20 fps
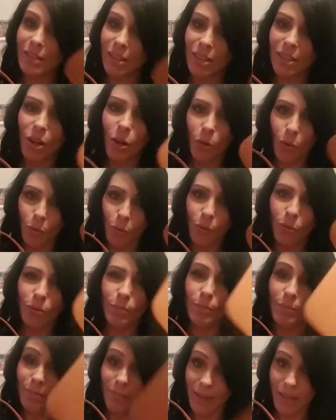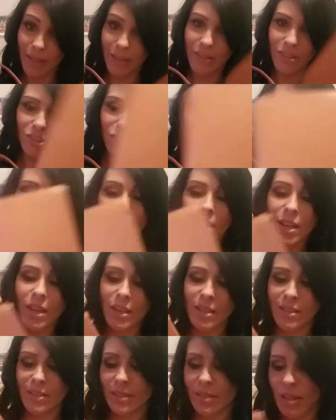going to hold much,
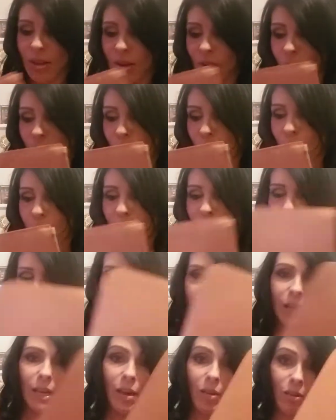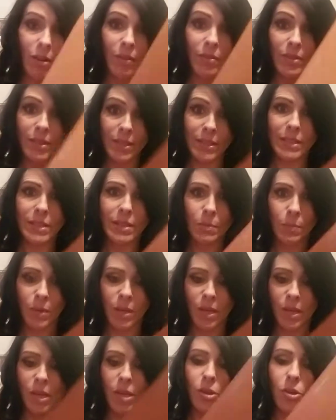so I wouldn't count on this to
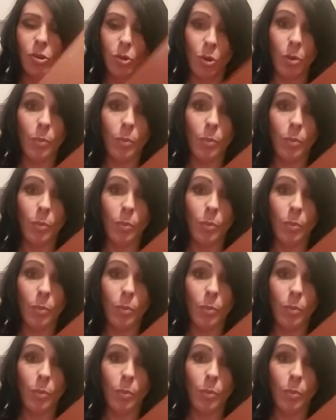be your